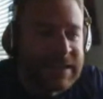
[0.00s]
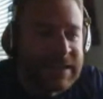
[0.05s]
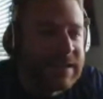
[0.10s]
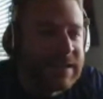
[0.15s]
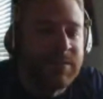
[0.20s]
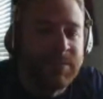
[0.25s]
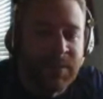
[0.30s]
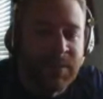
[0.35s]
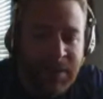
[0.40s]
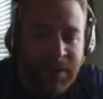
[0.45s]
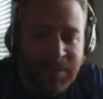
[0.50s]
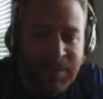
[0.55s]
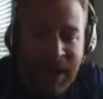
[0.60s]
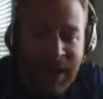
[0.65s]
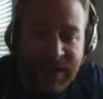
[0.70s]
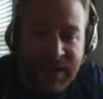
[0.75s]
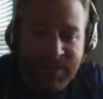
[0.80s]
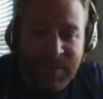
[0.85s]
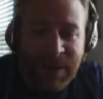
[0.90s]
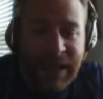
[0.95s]
get eaten
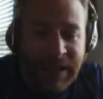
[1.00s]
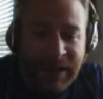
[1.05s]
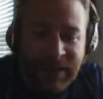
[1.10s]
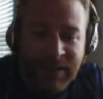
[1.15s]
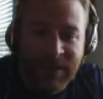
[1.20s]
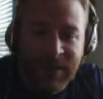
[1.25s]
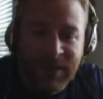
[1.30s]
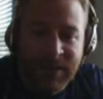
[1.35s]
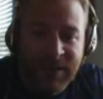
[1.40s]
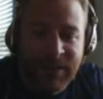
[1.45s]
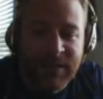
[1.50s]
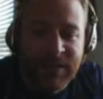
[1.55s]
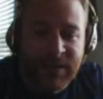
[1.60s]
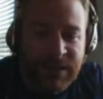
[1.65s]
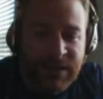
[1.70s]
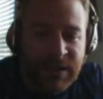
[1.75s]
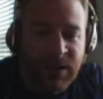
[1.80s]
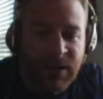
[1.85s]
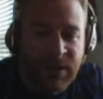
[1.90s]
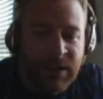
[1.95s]
by Pac-Man
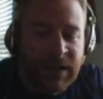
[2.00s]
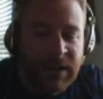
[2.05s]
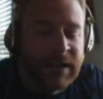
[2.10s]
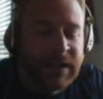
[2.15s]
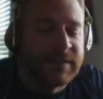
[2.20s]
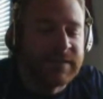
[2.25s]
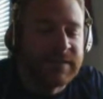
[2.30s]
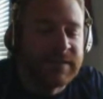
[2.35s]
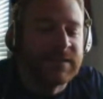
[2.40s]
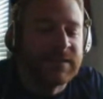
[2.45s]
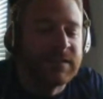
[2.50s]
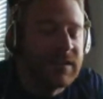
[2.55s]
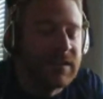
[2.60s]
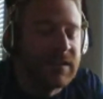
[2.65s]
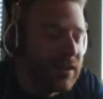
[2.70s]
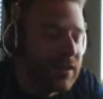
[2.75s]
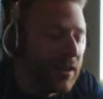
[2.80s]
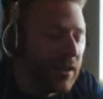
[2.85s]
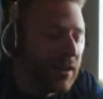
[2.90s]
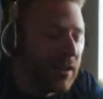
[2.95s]
here,
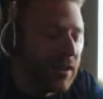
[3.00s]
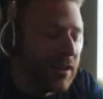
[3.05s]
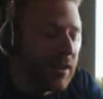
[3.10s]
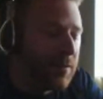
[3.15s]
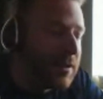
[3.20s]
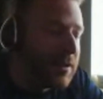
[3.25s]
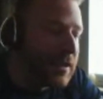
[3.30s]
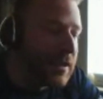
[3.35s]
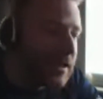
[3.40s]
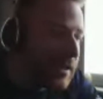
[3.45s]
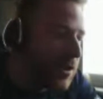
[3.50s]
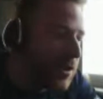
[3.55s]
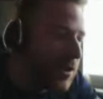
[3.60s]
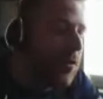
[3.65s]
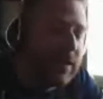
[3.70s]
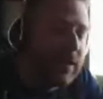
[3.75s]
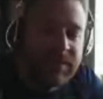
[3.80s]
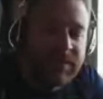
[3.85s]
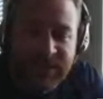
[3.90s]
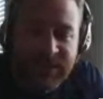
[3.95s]
it's let me
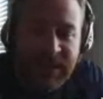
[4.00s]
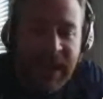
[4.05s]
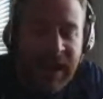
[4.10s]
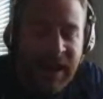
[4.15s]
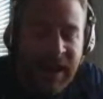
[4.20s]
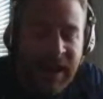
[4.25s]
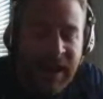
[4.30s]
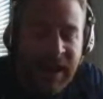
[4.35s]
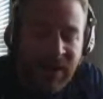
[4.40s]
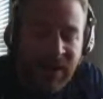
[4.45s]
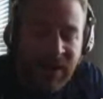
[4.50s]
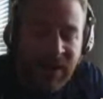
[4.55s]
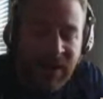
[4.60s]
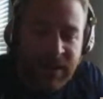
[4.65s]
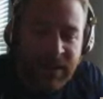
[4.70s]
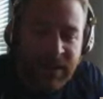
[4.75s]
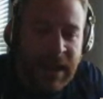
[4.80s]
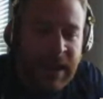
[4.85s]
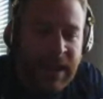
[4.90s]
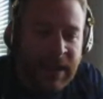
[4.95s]
go on the offensive
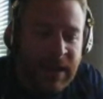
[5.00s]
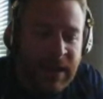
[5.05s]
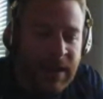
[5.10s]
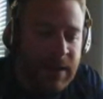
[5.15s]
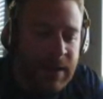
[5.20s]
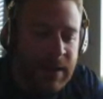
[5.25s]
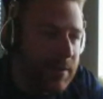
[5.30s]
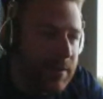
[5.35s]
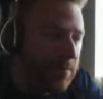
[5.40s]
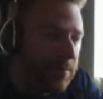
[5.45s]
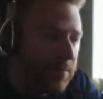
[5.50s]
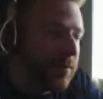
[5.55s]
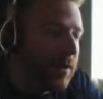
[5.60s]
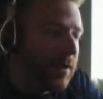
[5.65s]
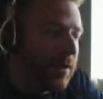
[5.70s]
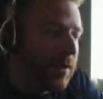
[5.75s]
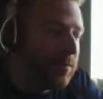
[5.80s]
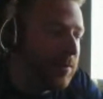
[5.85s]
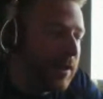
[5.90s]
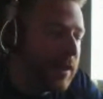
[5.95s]
now
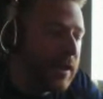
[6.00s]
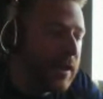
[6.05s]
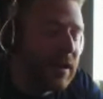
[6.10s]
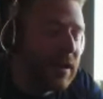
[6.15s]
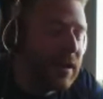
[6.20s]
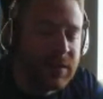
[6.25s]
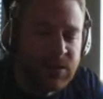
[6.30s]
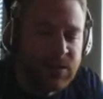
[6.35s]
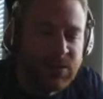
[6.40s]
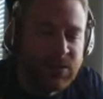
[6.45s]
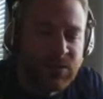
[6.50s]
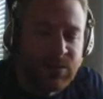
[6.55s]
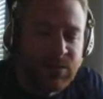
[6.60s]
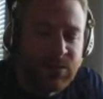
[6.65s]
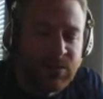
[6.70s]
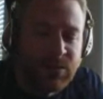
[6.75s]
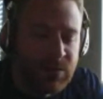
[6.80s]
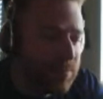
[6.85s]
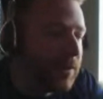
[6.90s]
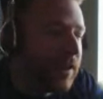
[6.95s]
and
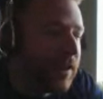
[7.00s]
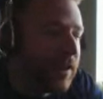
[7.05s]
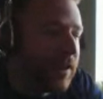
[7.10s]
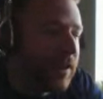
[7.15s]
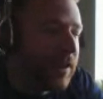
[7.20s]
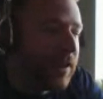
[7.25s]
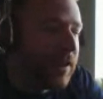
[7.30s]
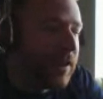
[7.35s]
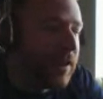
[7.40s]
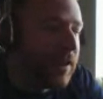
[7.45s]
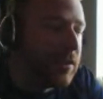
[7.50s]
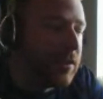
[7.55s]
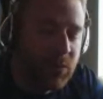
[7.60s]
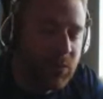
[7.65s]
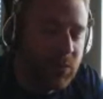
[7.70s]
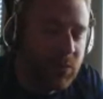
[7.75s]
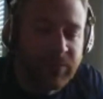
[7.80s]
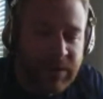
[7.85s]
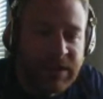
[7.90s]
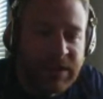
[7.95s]
play. You play a
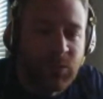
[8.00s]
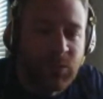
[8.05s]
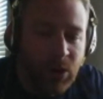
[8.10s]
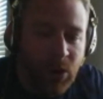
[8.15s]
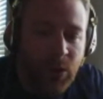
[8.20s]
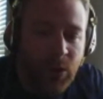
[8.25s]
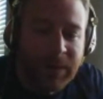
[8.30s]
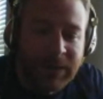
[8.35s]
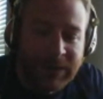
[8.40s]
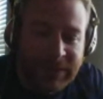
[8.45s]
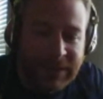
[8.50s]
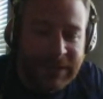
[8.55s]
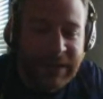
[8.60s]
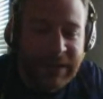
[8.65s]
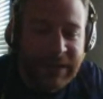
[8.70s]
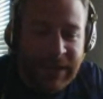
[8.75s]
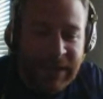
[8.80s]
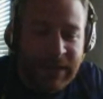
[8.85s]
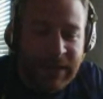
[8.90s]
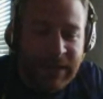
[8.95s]
little more freely and more
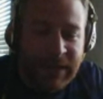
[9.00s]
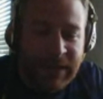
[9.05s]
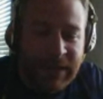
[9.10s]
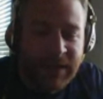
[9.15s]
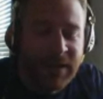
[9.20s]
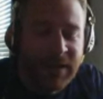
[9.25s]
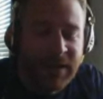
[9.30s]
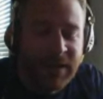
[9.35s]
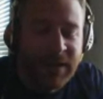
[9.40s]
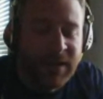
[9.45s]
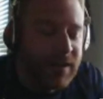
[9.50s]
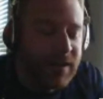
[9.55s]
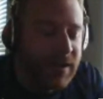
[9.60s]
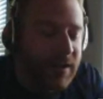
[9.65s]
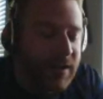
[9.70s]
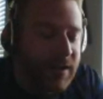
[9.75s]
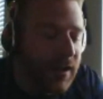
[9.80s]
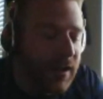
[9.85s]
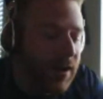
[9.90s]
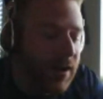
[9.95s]
openly then
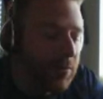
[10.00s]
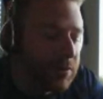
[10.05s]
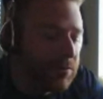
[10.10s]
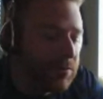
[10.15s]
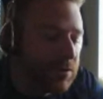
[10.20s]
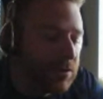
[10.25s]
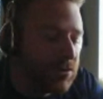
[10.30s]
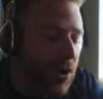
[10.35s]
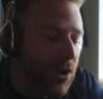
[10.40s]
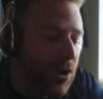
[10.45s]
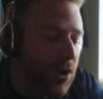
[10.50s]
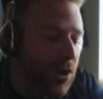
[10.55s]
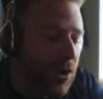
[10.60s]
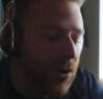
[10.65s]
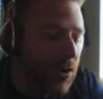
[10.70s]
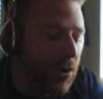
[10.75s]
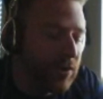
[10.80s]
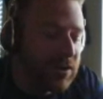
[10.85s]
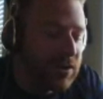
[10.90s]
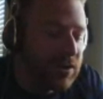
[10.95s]
when you
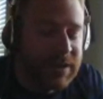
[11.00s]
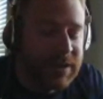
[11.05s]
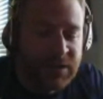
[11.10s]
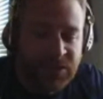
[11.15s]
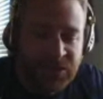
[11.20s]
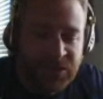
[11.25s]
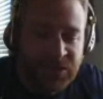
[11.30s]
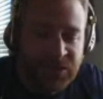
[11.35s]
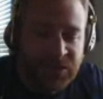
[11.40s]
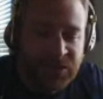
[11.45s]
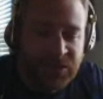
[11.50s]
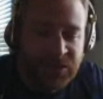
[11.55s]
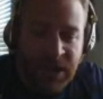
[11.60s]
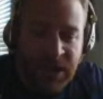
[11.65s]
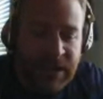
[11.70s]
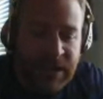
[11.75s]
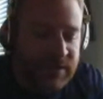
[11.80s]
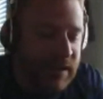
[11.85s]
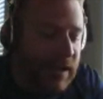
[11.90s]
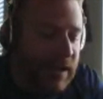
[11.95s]
don't feel like you're being
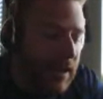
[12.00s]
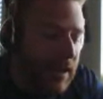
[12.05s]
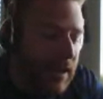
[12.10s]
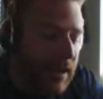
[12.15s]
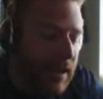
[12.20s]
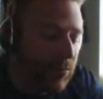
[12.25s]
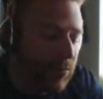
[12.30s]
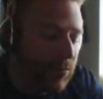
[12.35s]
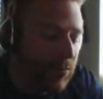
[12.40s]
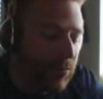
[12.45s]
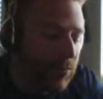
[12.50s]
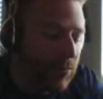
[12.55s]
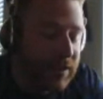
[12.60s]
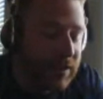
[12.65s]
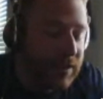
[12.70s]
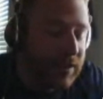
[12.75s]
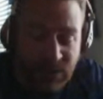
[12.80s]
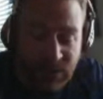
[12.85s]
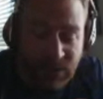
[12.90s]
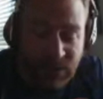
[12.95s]
chased. And while
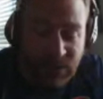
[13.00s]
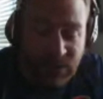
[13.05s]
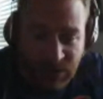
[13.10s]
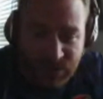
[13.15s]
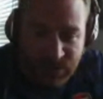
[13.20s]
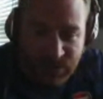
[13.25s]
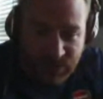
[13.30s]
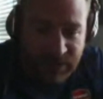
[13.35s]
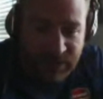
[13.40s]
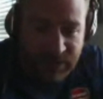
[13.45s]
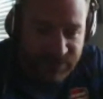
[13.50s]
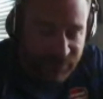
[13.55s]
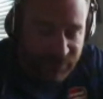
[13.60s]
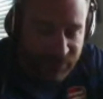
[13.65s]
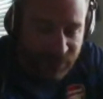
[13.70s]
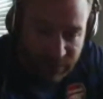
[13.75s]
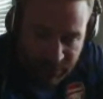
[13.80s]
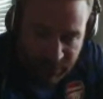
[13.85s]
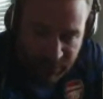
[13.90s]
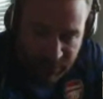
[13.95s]
it's still a close race
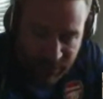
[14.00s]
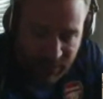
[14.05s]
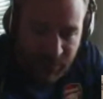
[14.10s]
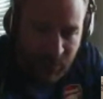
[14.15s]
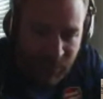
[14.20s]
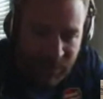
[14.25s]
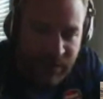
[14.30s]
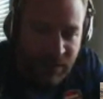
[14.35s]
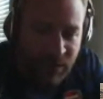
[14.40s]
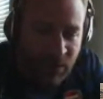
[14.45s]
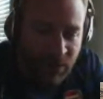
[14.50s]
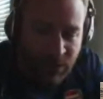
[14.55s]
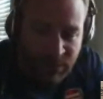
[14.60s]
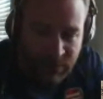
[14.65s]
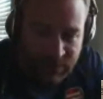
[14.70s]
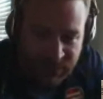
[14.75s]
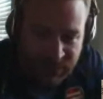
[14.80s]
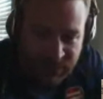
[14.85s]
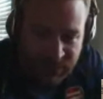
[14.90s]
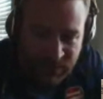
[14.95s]
for fourth, I mean,
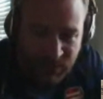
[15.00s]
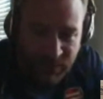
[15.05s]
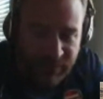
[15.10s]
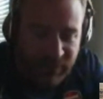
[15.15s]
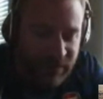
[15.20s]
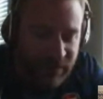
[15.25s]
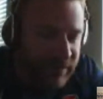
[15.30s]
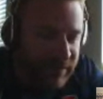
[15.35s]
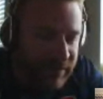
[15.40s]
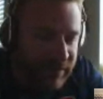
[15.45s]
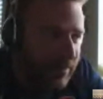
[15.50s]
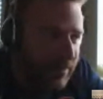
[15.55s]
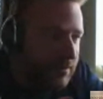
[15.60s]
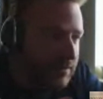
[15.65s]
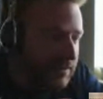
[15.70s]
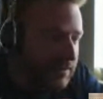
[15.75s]
we can all sort of